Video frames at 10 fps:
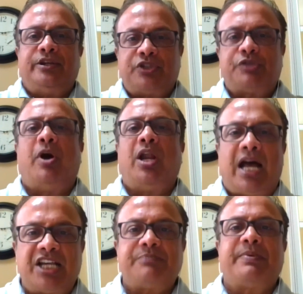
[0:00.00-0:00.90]
small
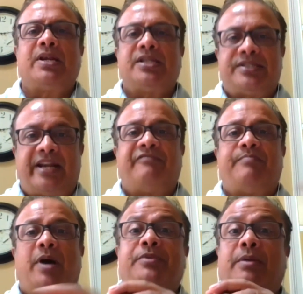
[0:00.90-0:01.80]
hospitals that have
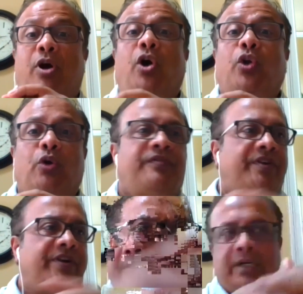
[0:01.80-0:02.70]
popped up all
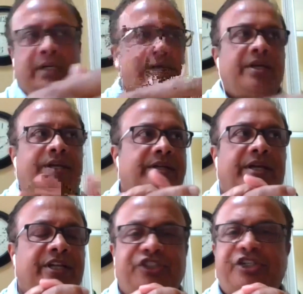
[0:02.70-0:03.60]
over in
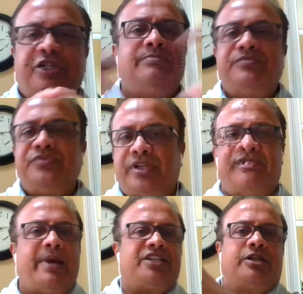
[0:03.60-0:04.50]
gyms
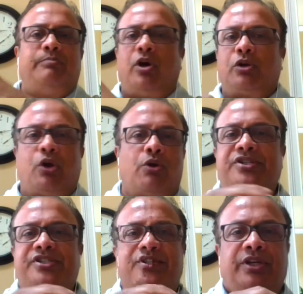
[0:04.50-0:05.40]
and basketball
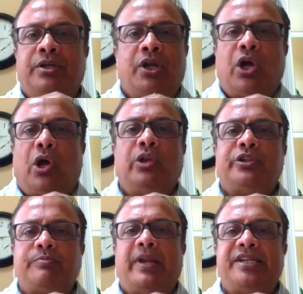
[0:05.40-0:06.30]
courts and all
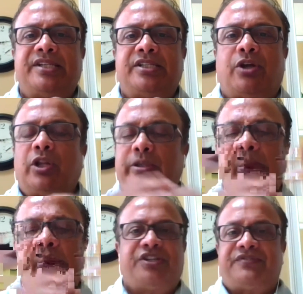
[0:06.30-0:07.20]
those places, all the
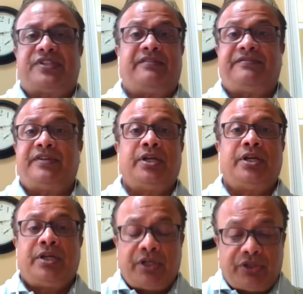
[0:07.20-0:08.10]
makeshift stuff.
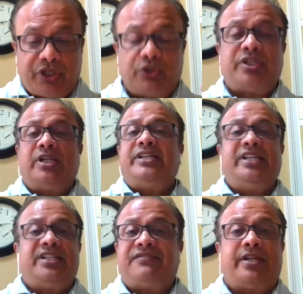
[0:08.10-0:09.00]
The
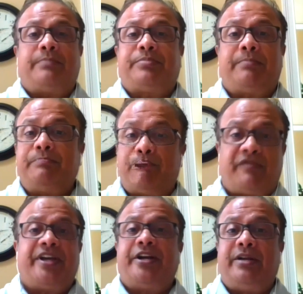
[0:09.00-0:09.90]
utilities have stepped up and
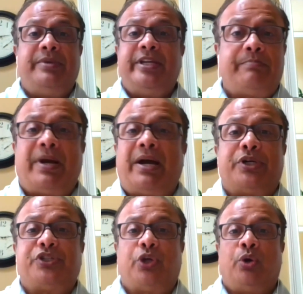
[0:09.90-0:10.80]
provided immediate
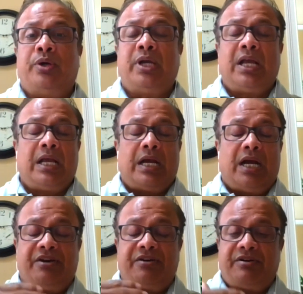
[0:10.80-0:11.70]
power. So
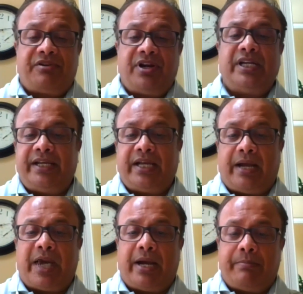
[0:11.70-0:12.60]

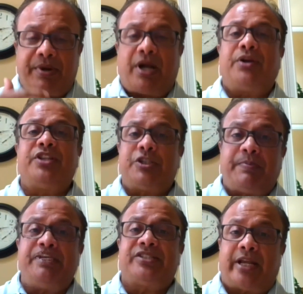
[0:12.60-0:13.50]
I'm proud of the
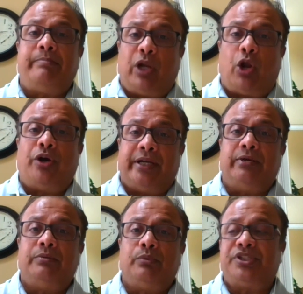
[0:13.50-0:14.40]
space that I belong
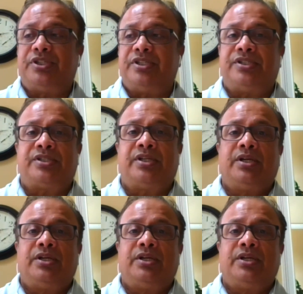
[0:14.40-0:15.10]
in, which is